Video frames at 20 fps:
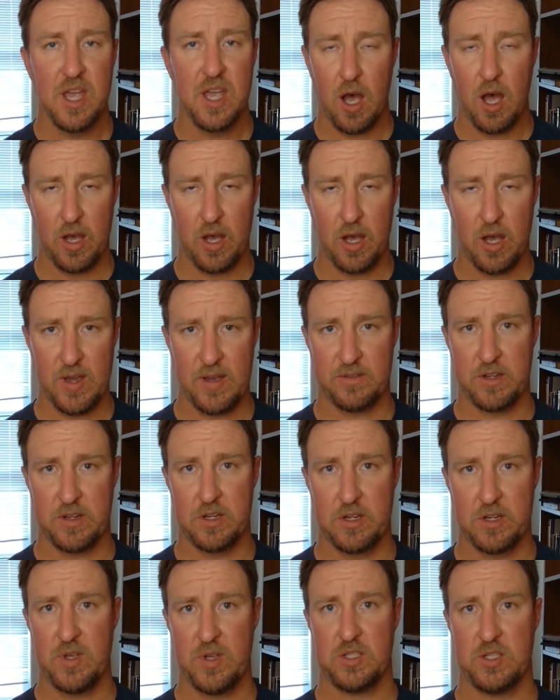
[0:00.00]
All you have to
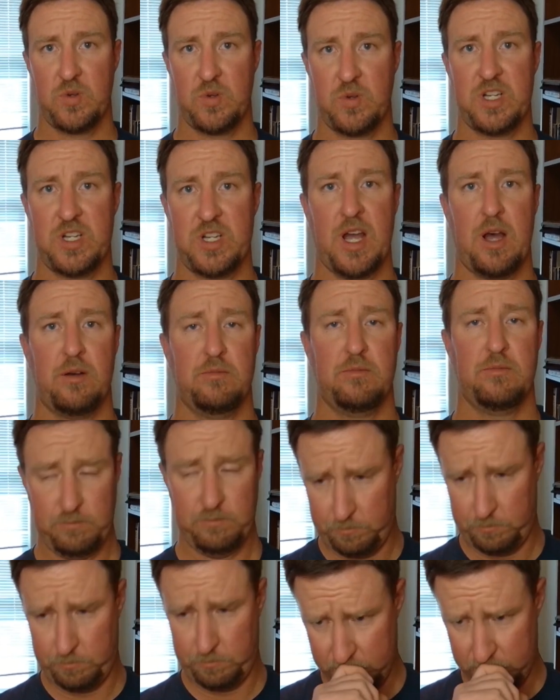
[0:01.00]
do is reach out.
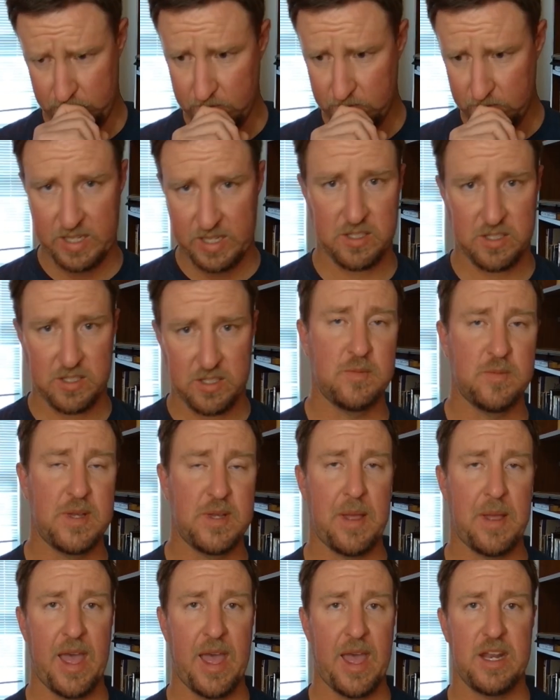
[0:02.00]
Excuse
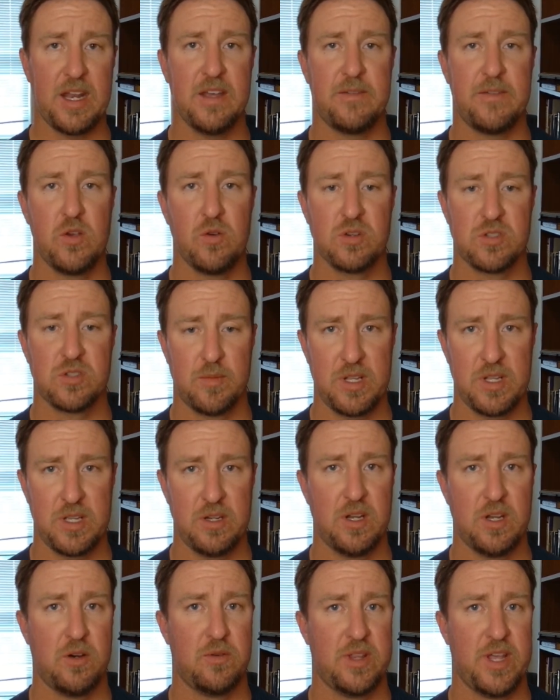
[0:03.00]
me. And if you or somebody you
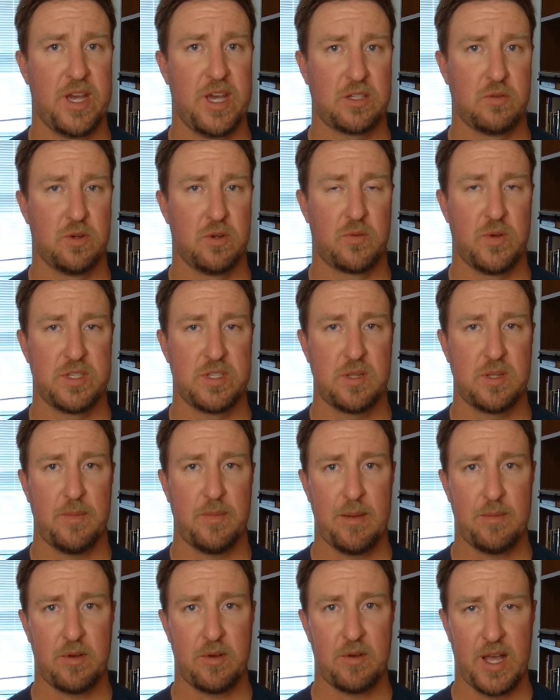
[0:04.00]
know would like to request a
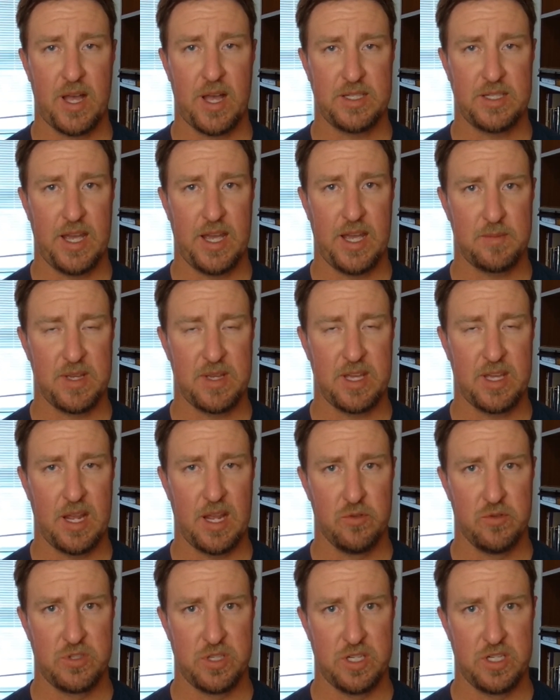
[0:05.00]
Bible, contact me and I
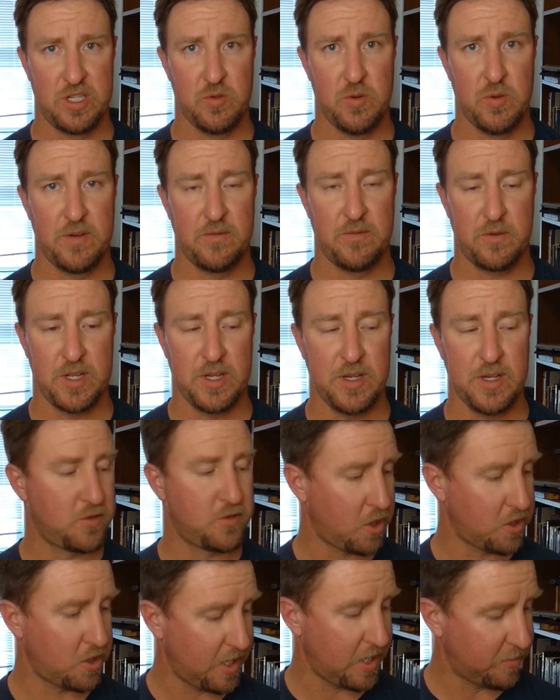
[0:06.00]
will send you one free of
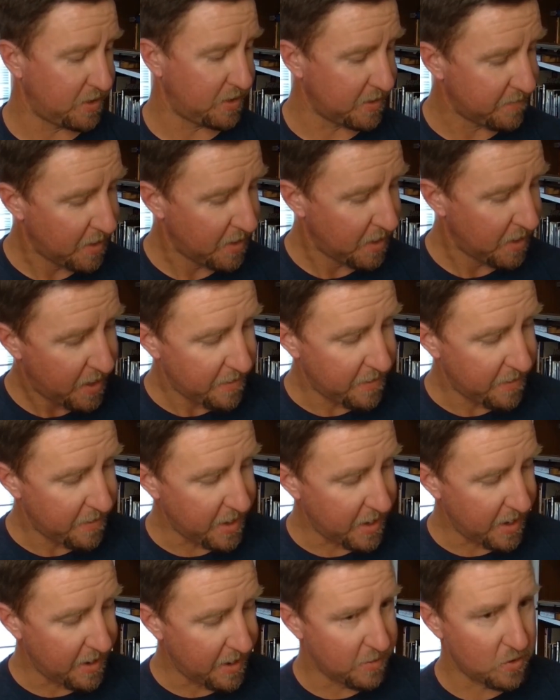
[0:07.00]
charge. I believe
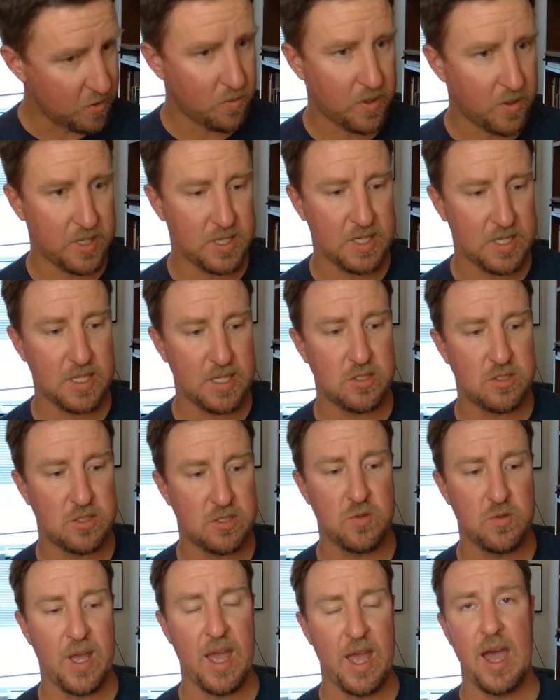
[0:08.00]
that everyone needs
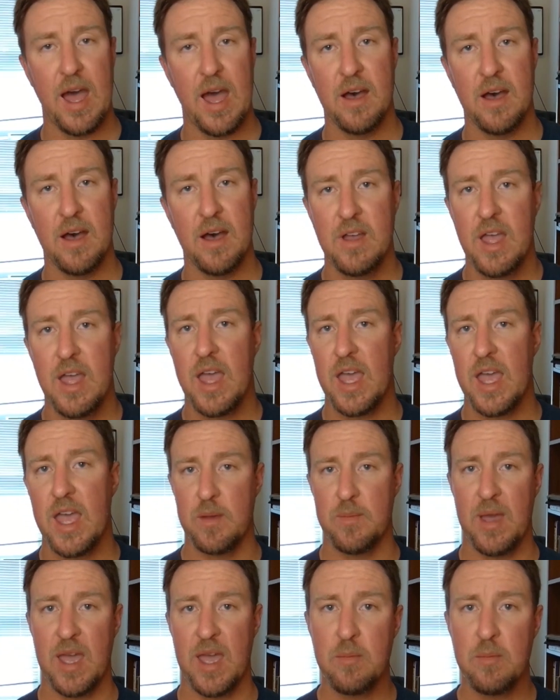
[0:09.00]
to have a
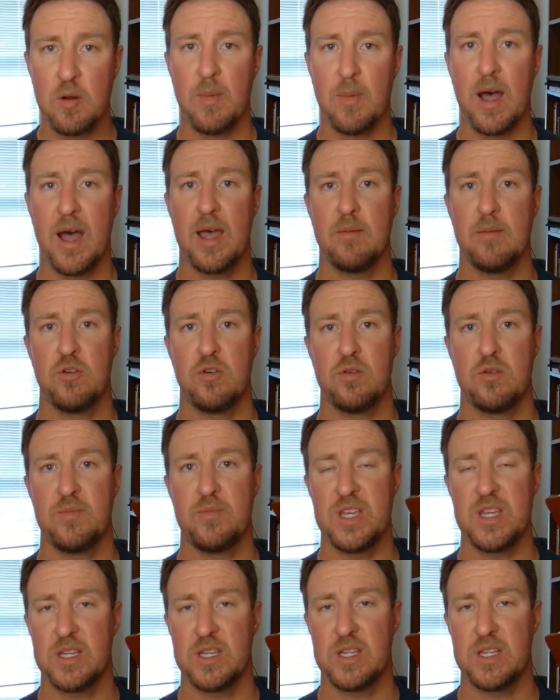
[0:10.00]
paper Bible,
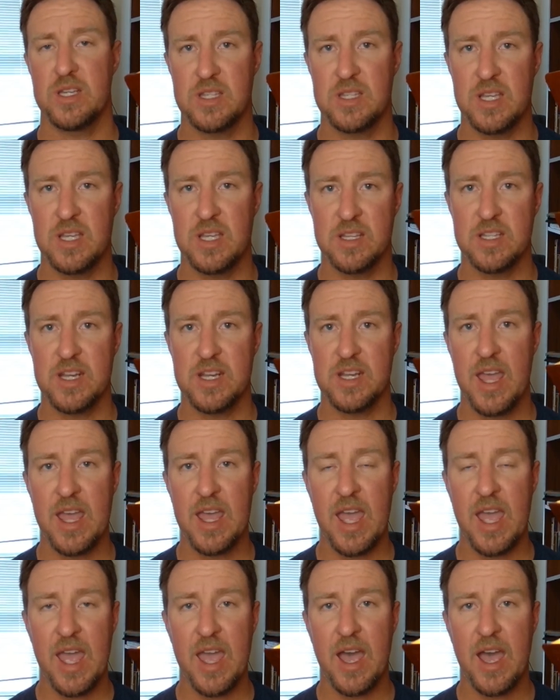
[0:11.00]
because at the end of the
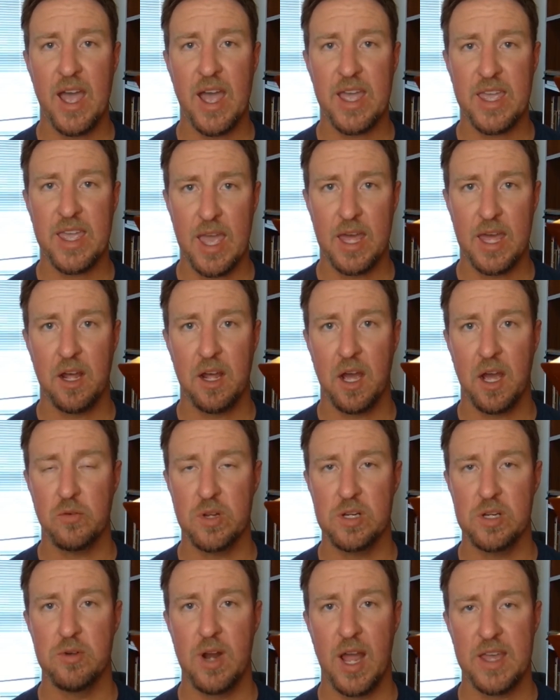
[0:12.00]
day, AI cannot
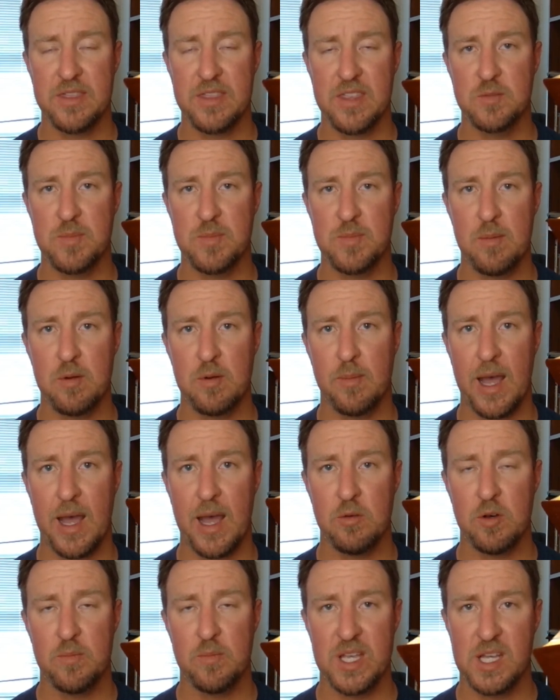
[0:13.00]
rewrite this paper
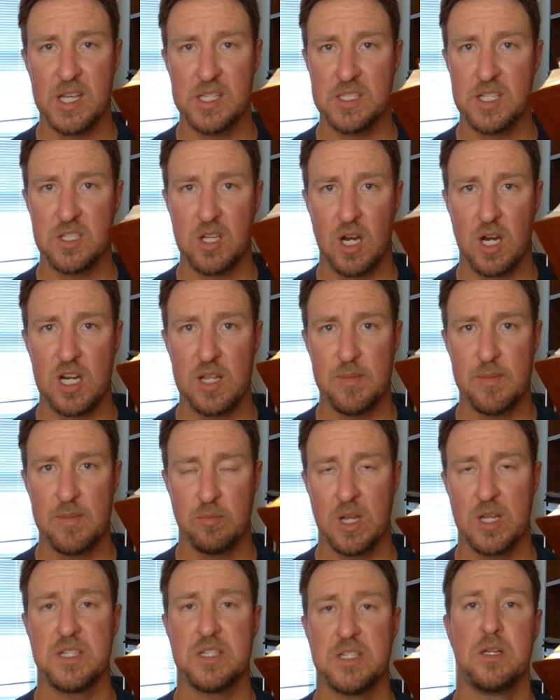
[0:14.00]
Bible because it's already been
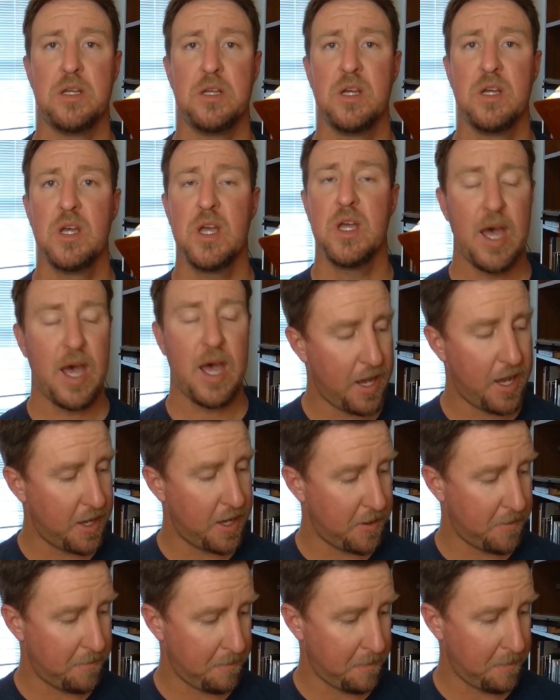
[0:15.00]
printed.
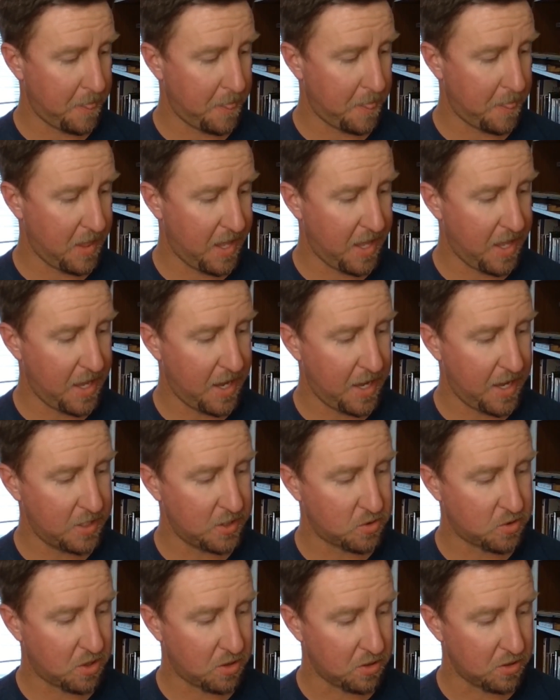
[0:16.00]
AI
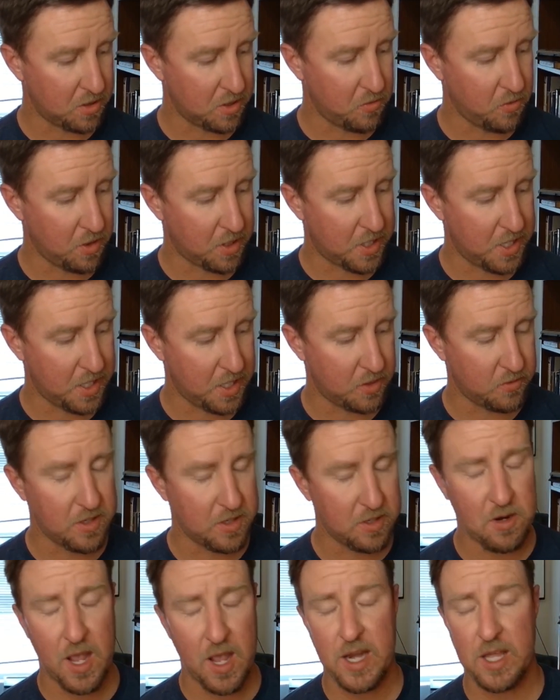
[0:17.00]
is currently working on
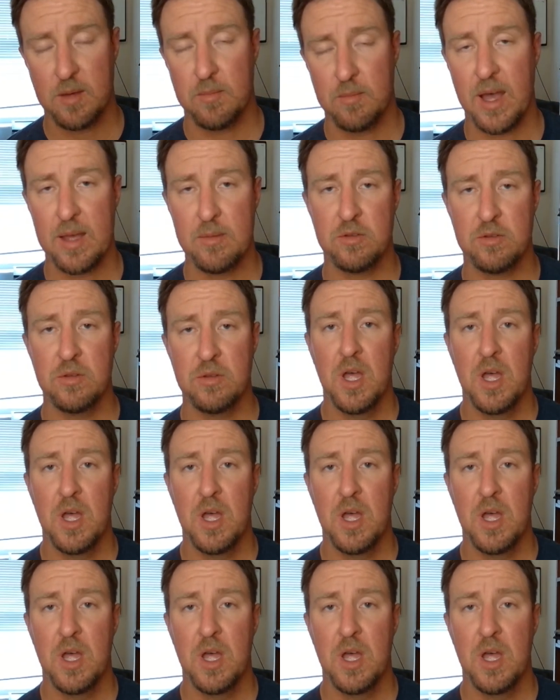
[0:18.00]
rewriting a Bible.